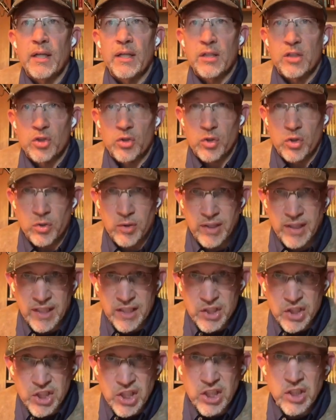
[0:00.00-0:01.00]
to create a
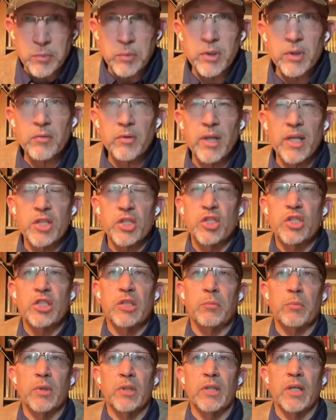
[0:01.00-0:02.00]
genuine
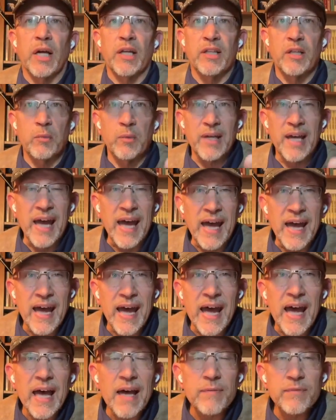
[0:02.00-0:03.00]
relationship with God, then we
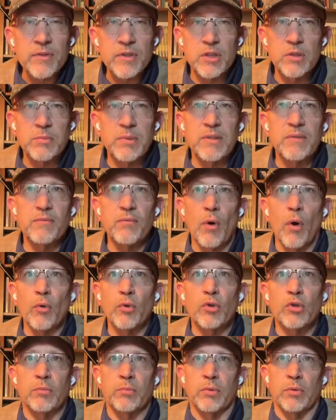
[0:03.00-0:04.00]
have to be
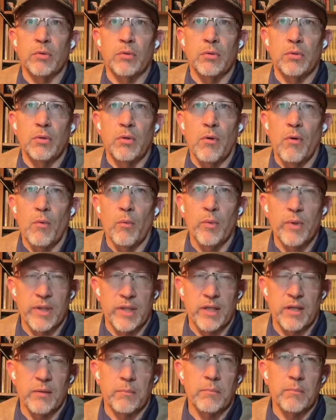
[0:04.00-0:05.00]
vulnerable with
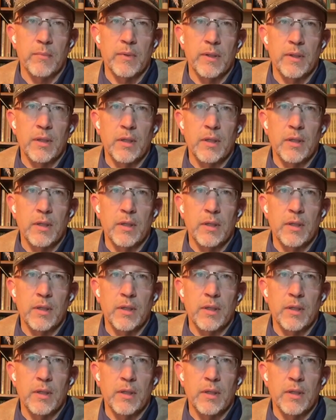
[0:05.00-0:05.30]
Him.